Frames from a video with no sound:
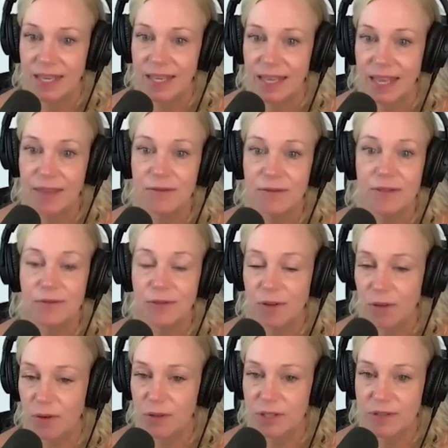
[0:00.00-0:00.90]
Even
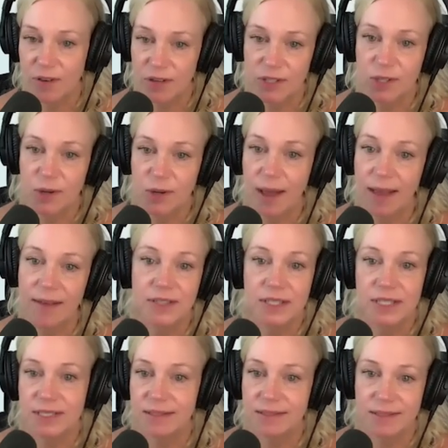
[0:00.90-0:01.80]
for those of us who have
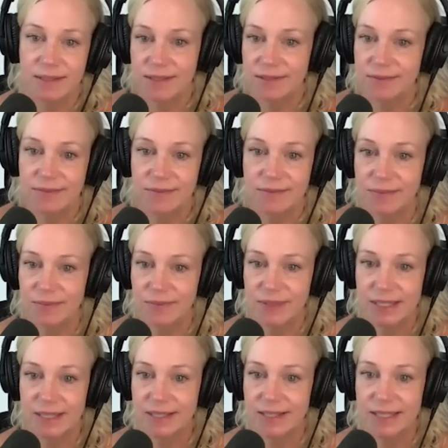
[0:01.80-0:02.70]

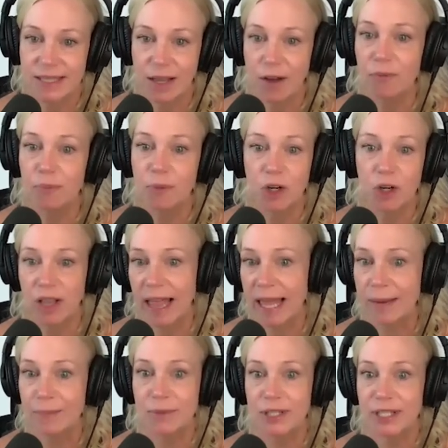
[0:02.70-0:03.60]
self
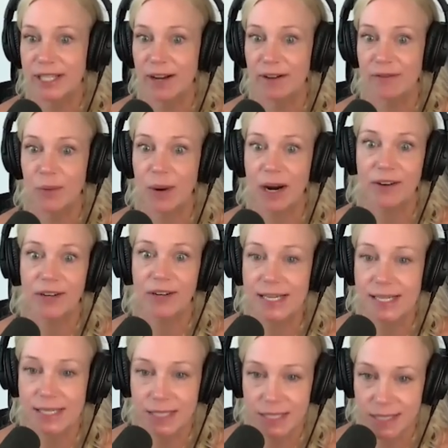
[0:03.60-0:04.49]
proclaimed self
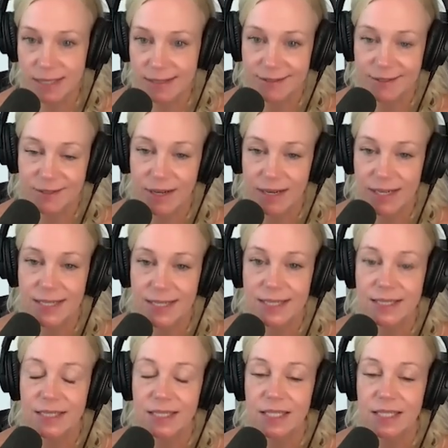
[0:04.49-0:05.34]
awareness, right?